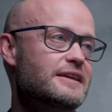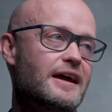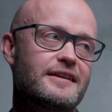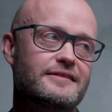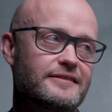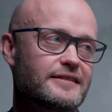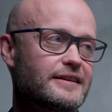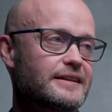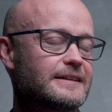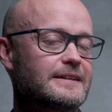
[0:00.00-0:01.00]
Again,
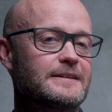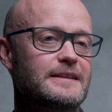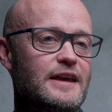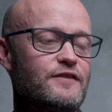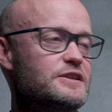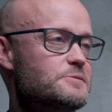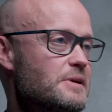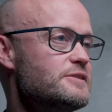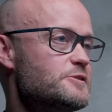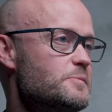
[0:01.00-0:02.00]
if it's
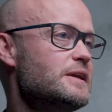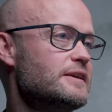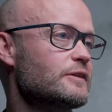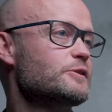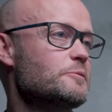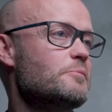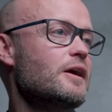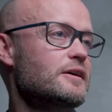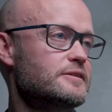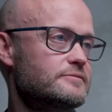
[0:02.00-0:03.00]
meant to be, it'll come
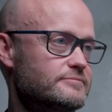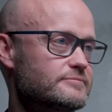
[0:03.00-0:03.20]
back.